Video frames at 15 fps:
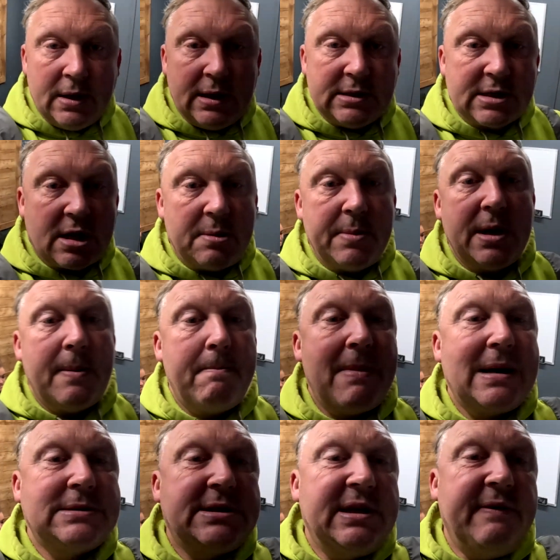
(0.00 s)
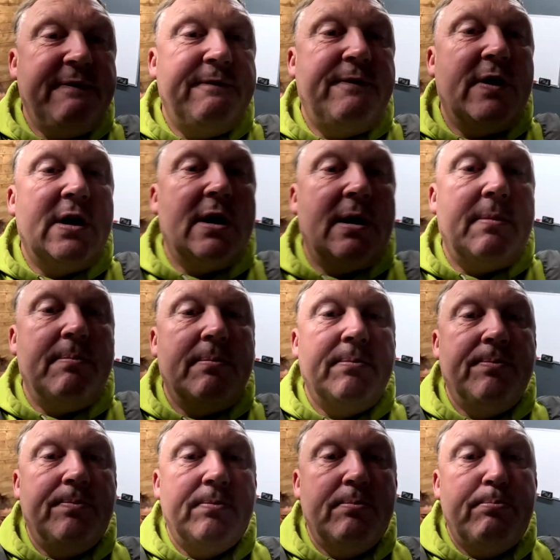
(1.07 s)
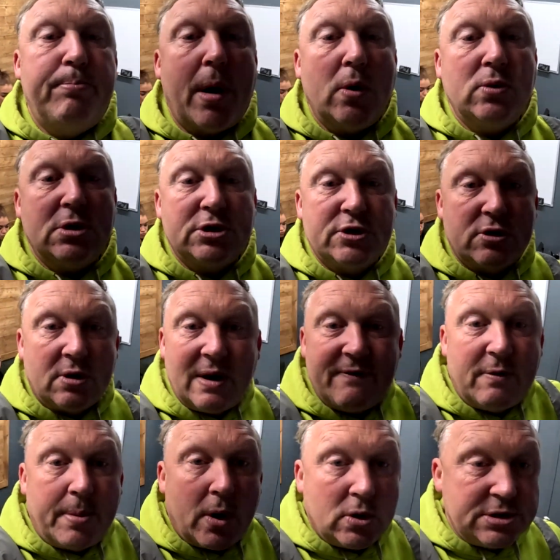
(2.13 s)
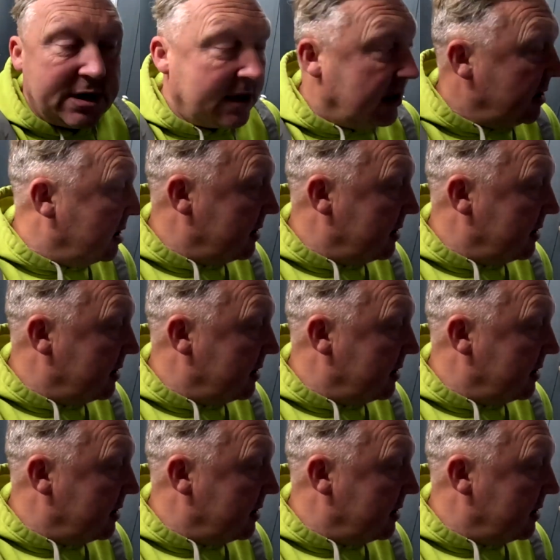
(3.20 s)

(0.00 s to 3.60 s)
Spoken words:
It's going to be a massive bonus for whoever buys it.